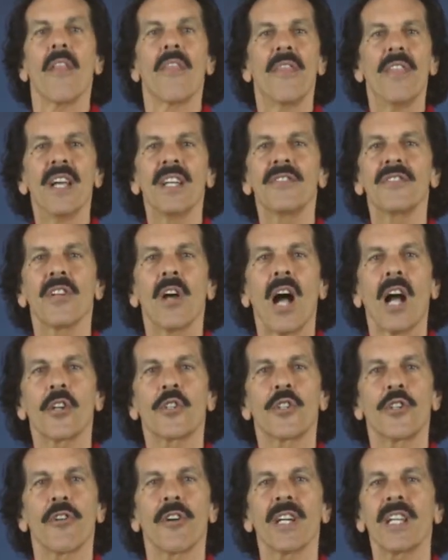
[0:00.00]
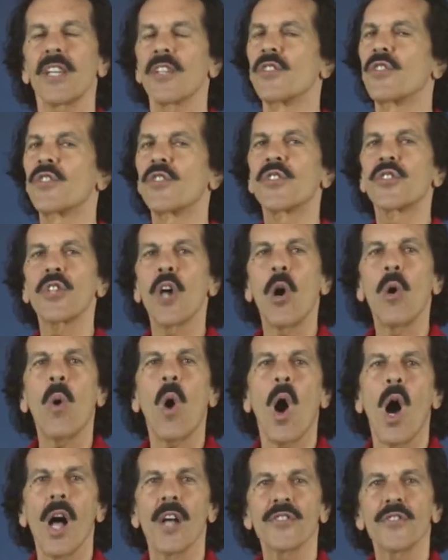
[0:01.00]
This trick is
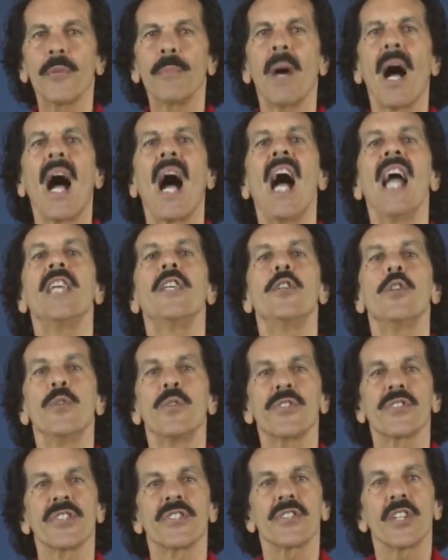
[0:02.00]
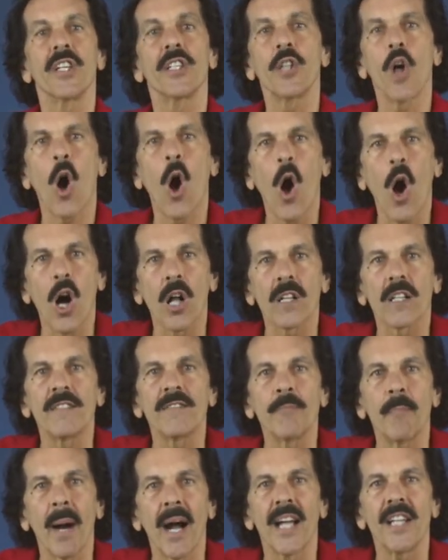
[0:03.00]
so awesome. I use this in all
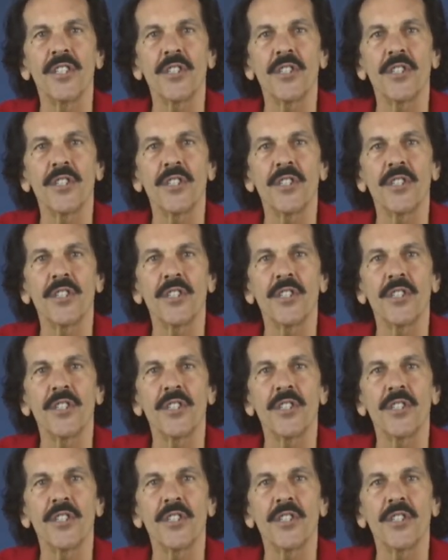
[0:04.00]
of my